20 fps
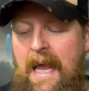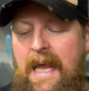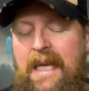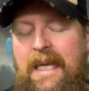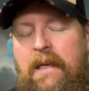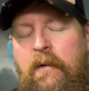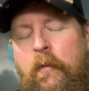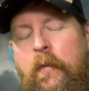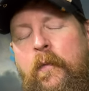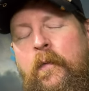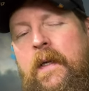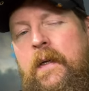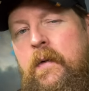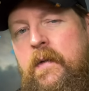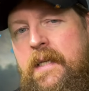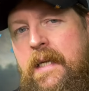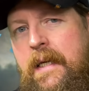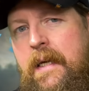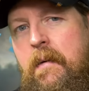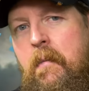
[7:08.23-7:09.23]
it
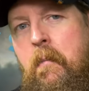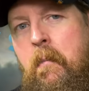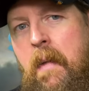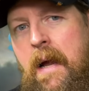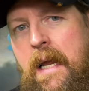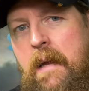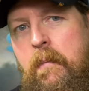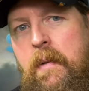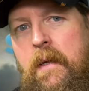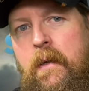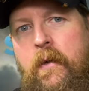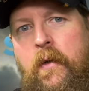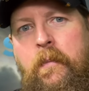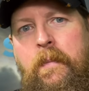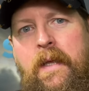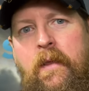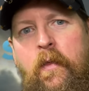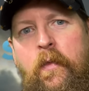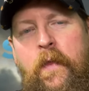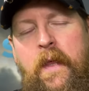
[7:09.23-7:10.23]
feels like it might be a little
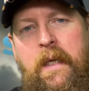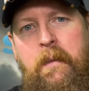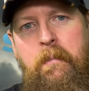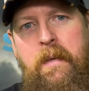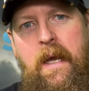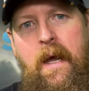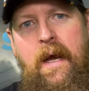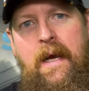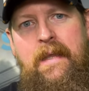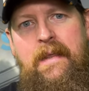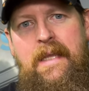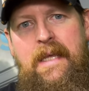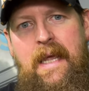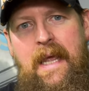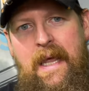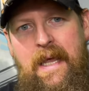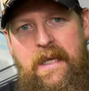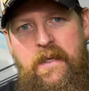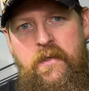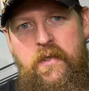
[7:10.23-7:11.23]
bit thick behind the
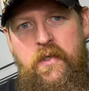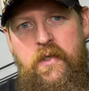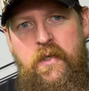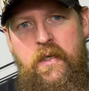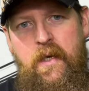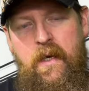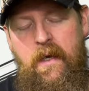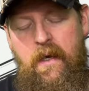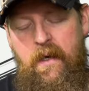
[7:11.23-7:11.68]
edge.